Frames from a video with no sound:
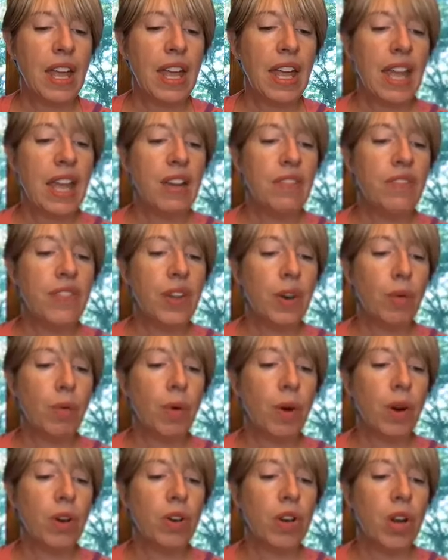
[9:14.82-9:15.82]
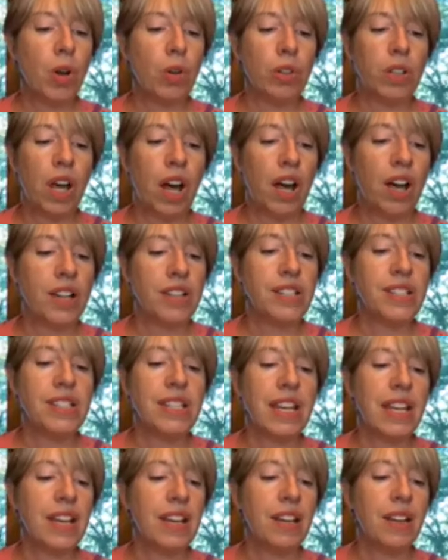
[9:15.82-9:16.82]
If there were no law,
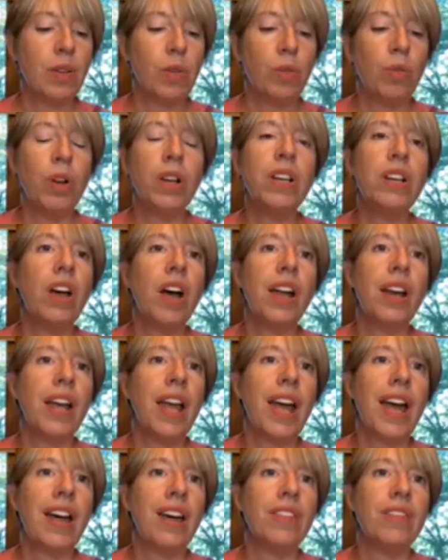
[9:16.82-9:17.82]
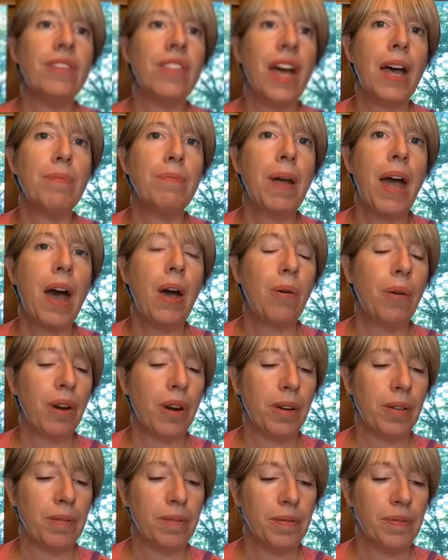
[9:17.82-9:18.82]
sin would not have that
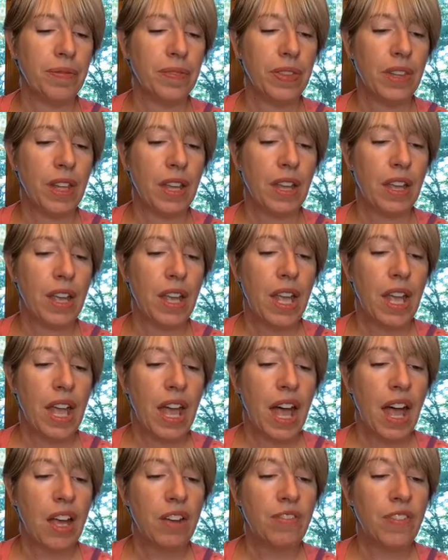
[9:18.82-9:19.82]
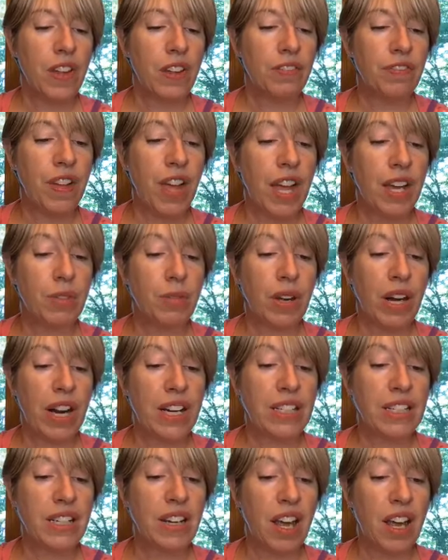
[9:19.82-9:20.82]
power. I felt fine when I
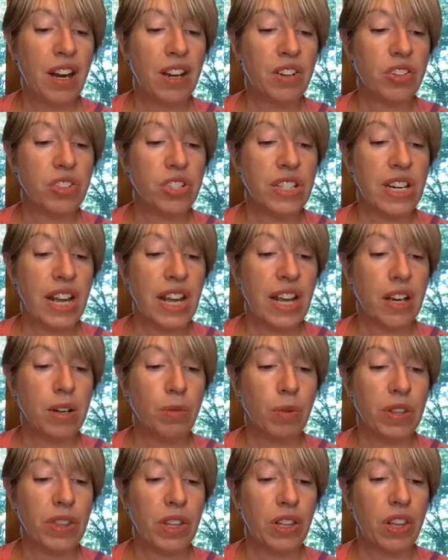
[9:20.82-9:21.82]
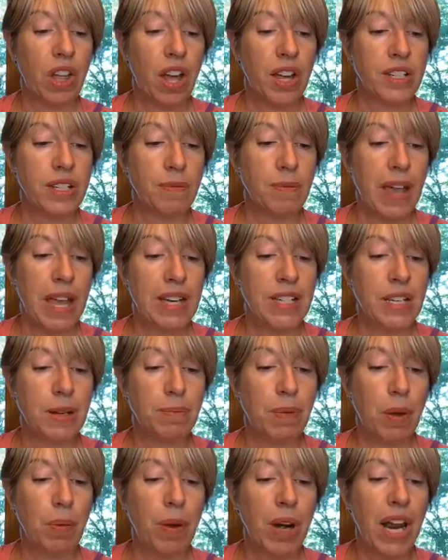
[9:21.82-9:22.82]
did not understand what the law demanded,
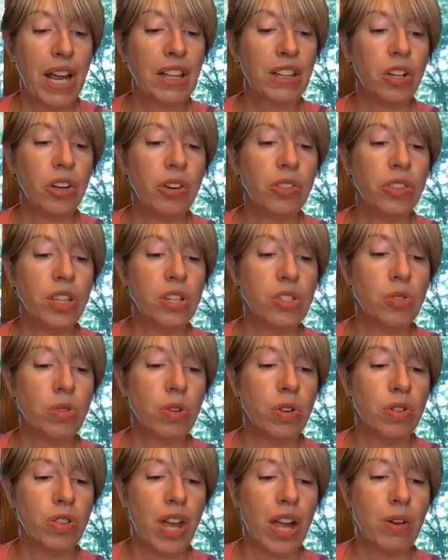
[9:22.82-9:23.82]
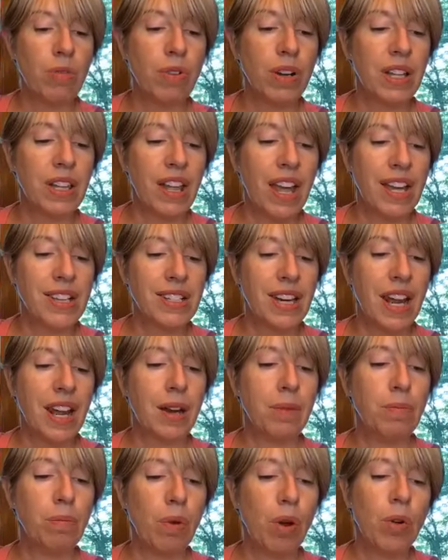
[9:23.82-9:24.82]
but when I learned the truth, I realized I
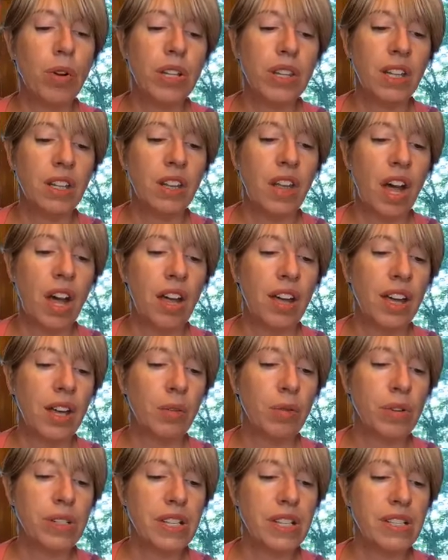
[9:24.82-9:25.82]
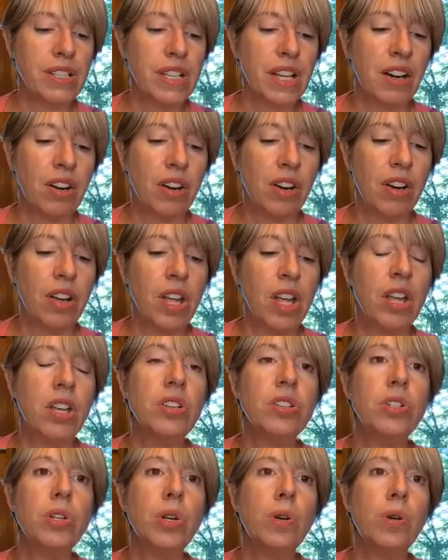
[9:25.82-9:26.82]
had broken the law and was a sinner,
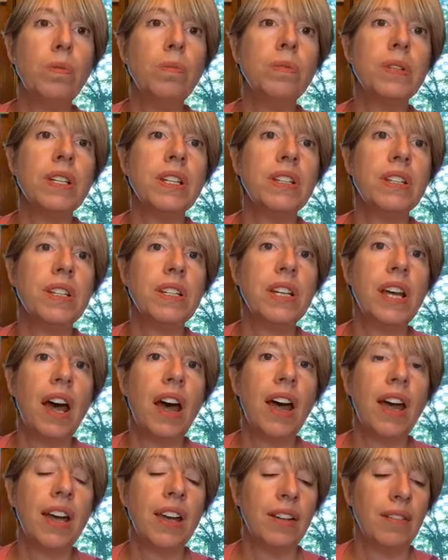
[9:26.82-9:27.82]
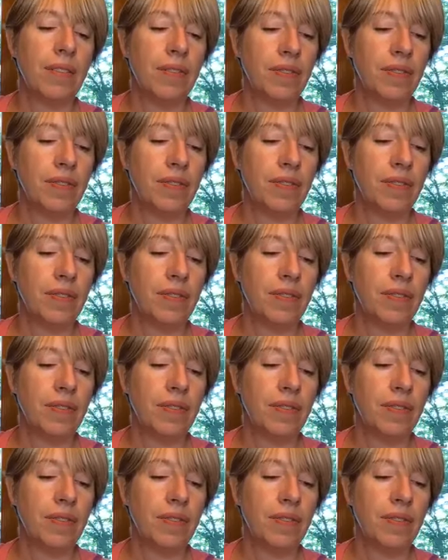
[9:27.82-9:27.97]
doomed to die.